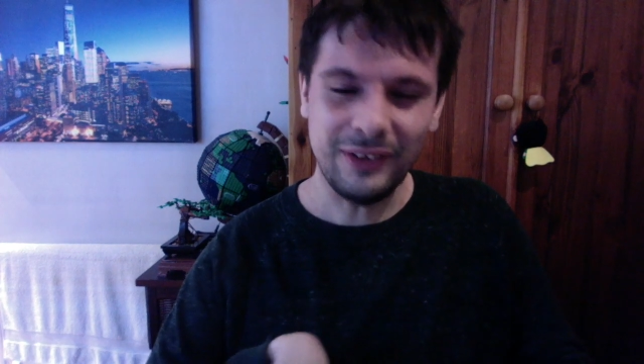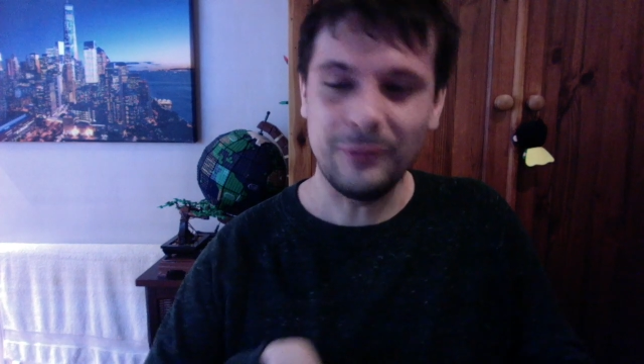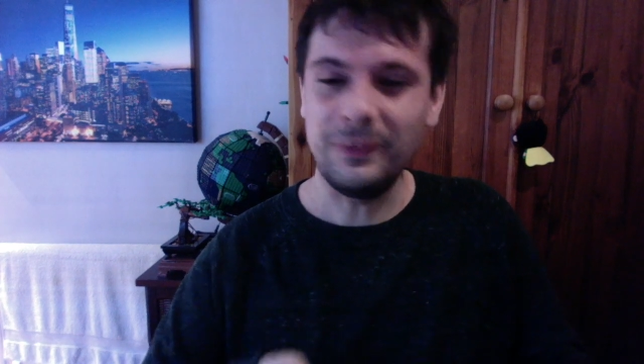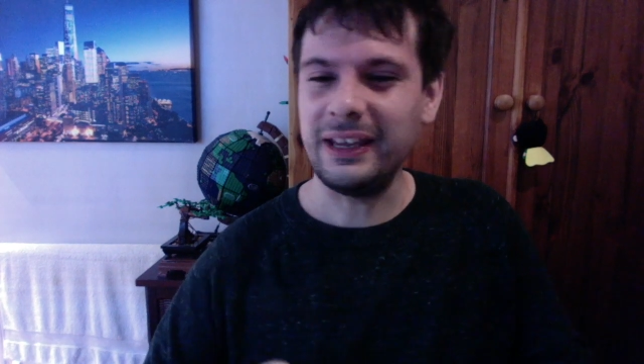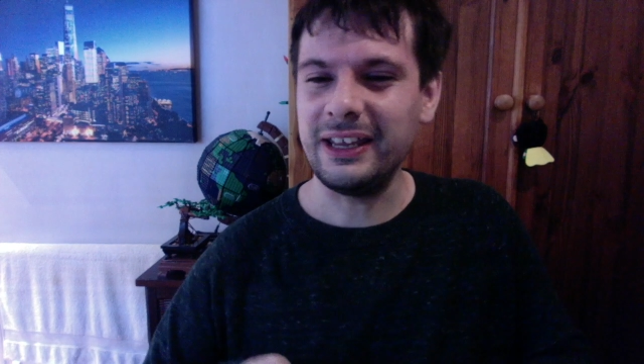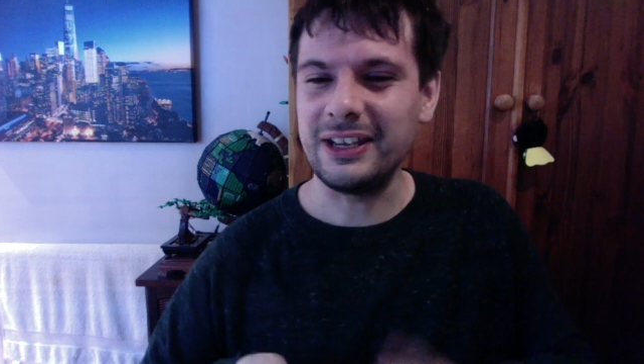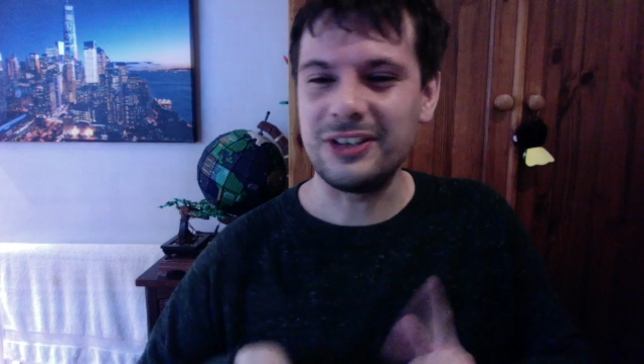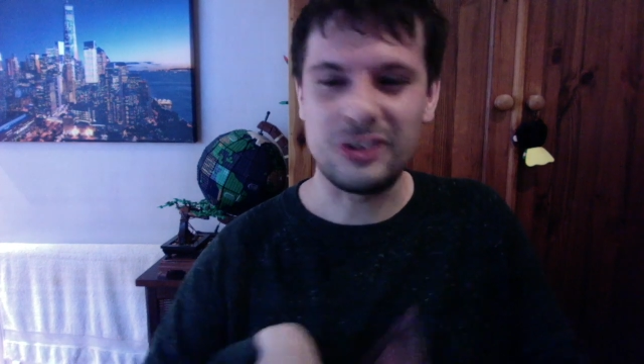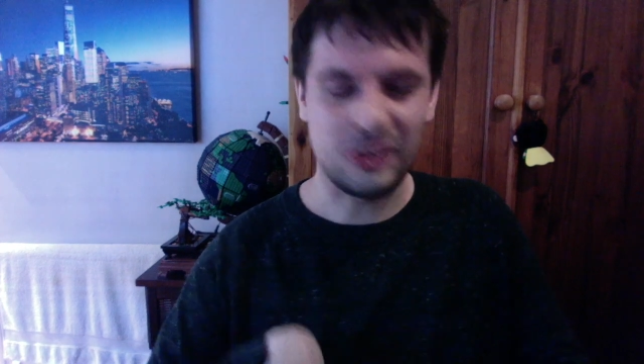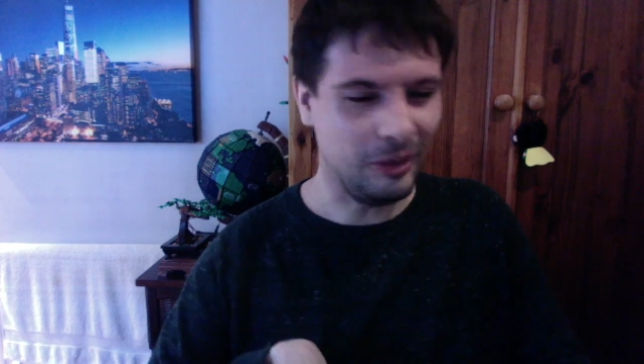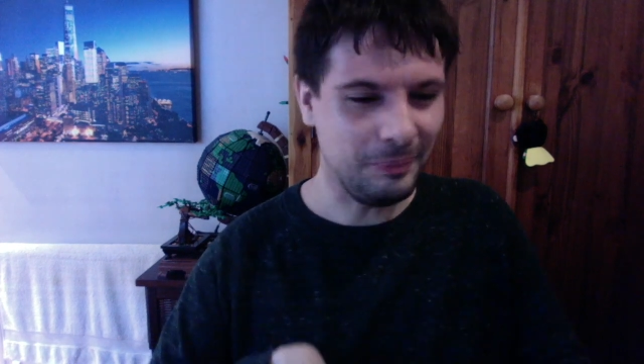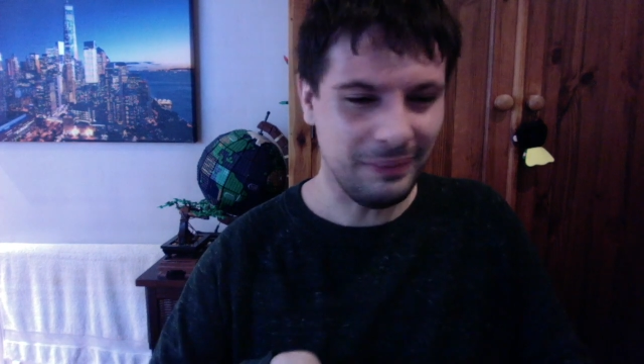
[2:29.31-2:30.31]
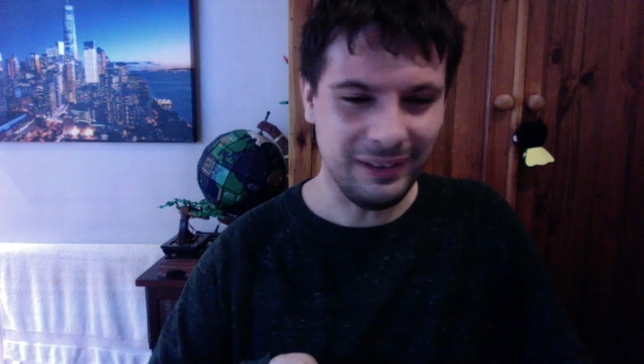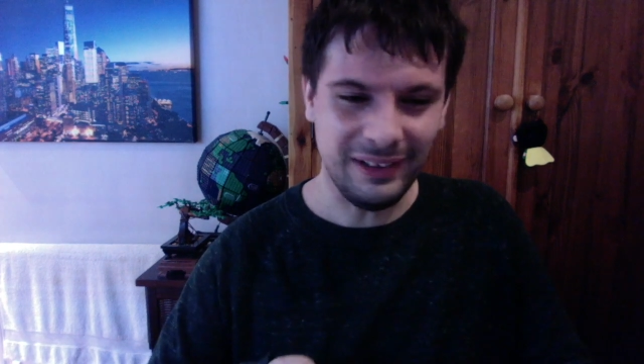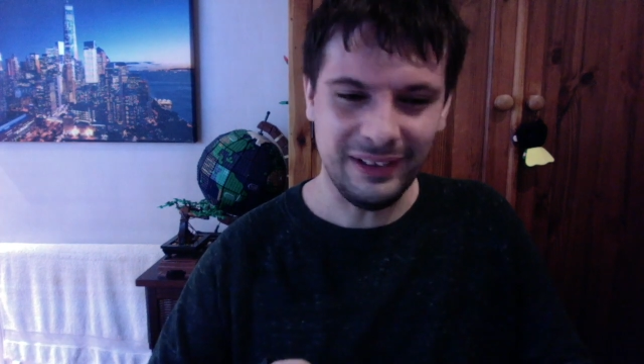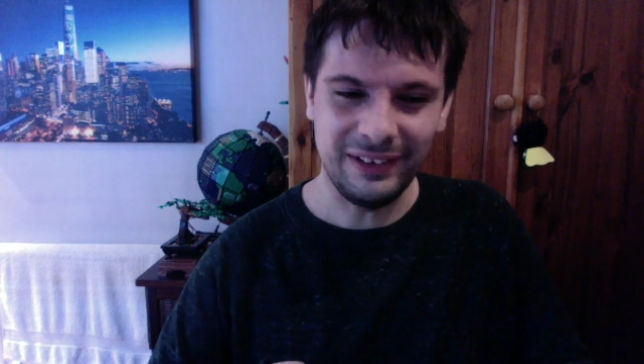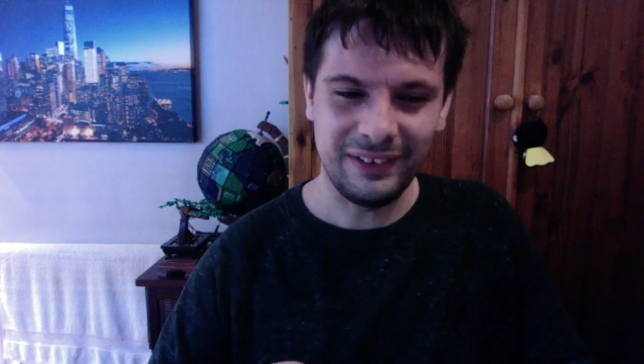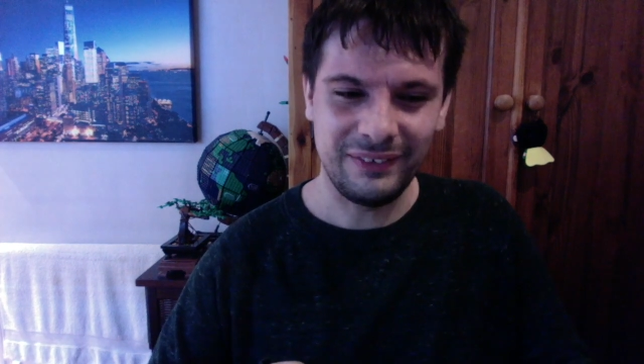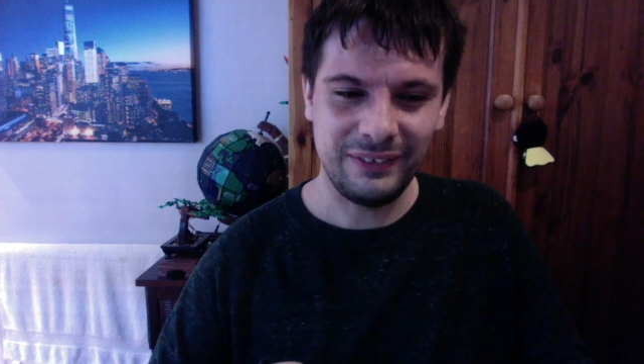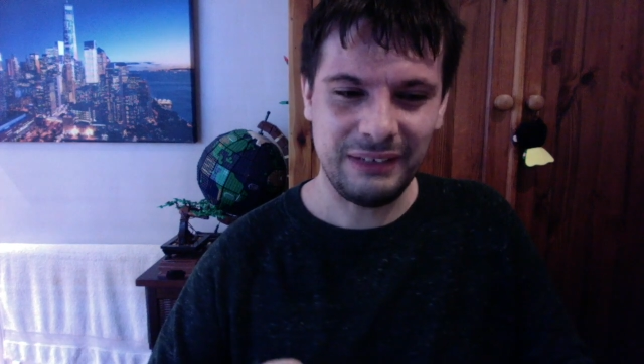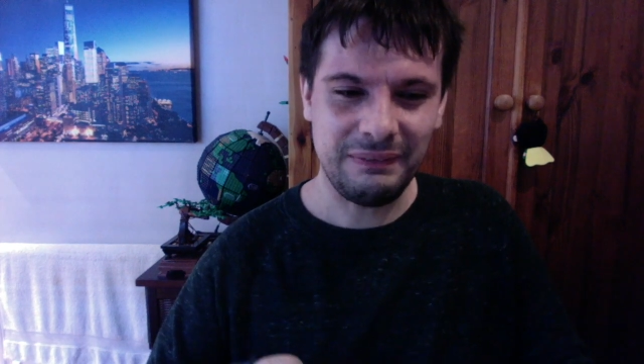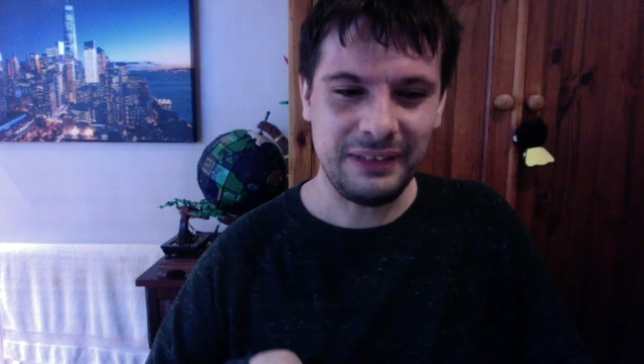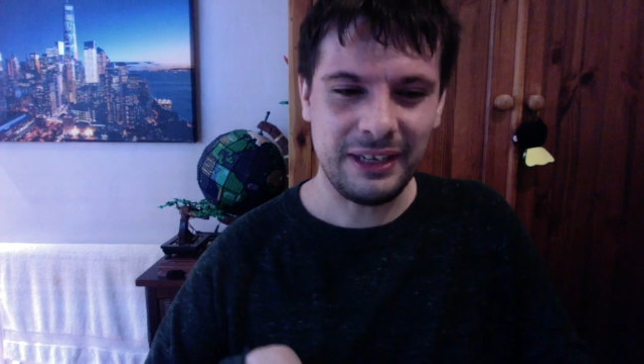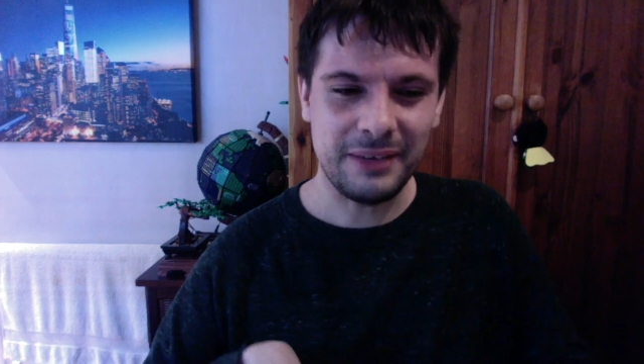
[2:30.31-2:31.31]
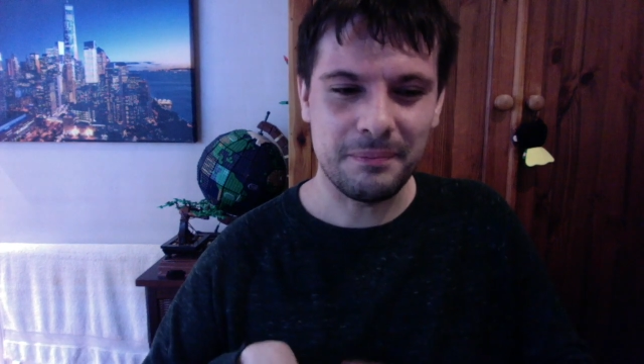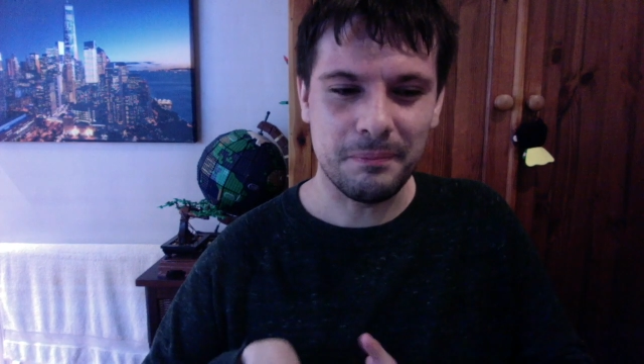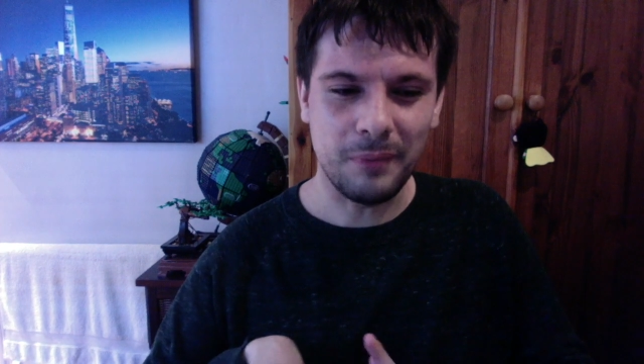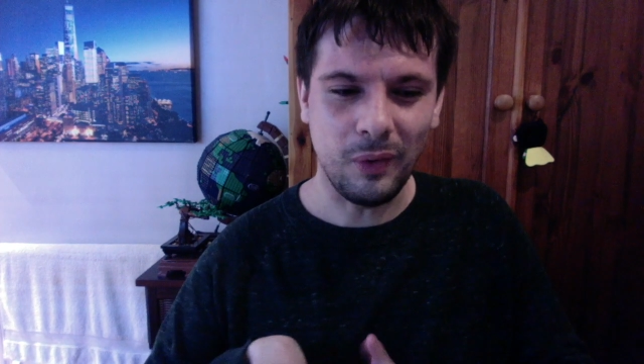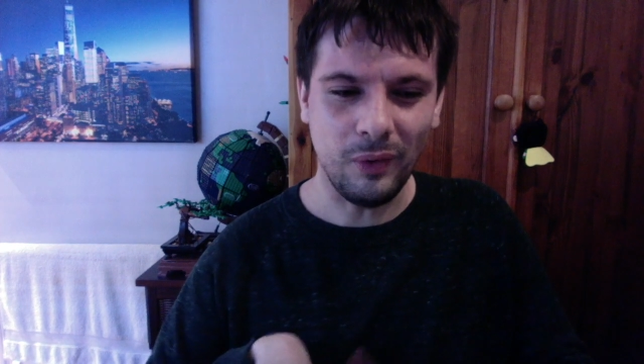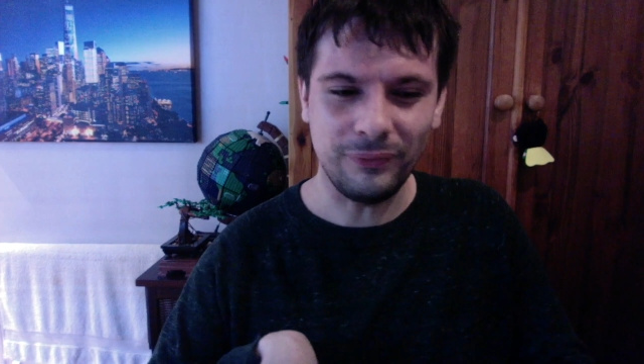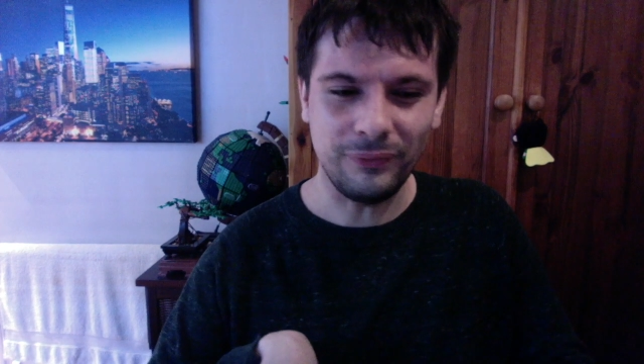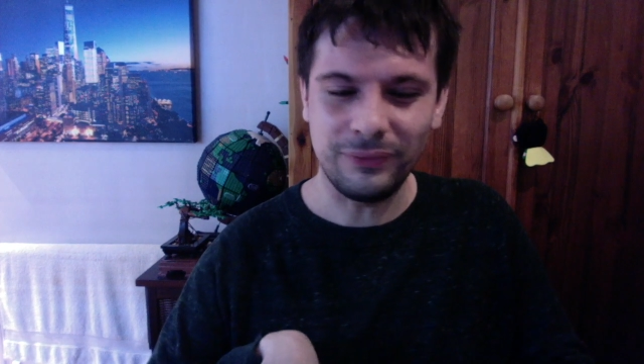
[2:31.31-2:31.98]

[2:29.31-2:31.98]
we get Chopper, even get Moff.